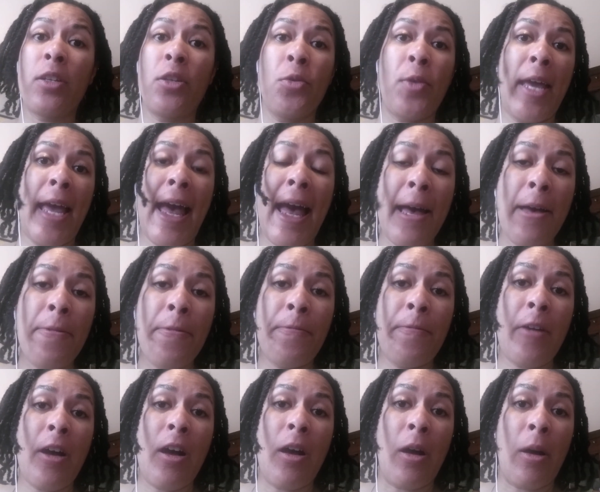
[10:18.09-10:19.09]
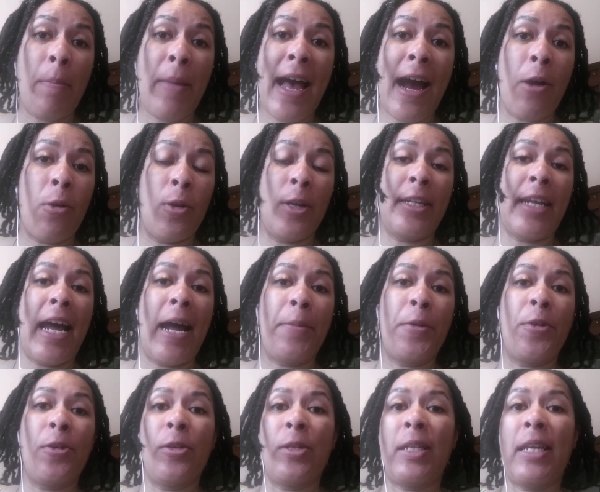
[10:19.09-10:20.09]
Do they have power
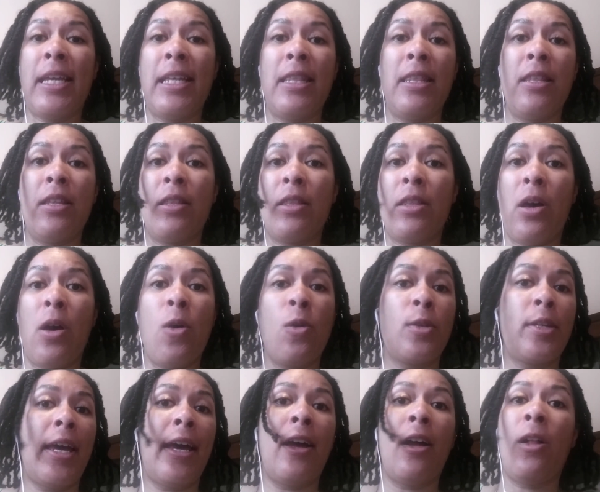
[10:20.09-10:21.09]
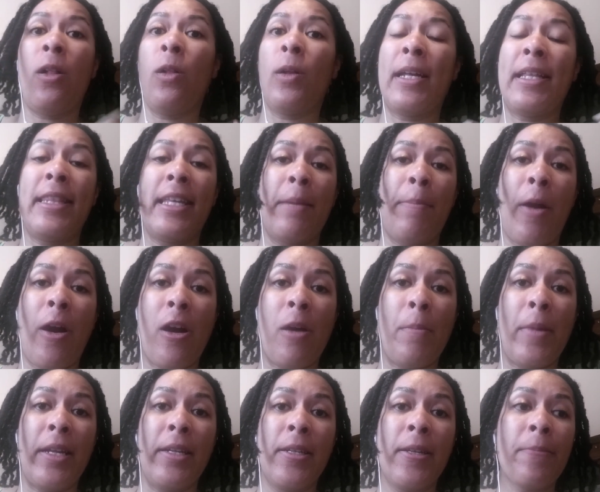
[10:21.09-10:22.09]
adapters in the hotel, in the
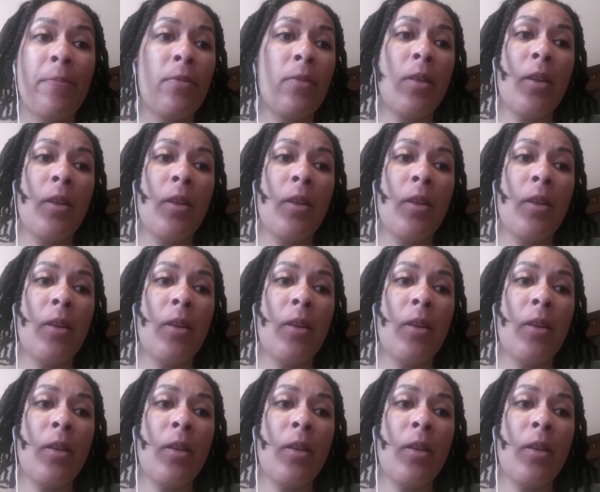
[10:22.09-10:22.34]
apartment?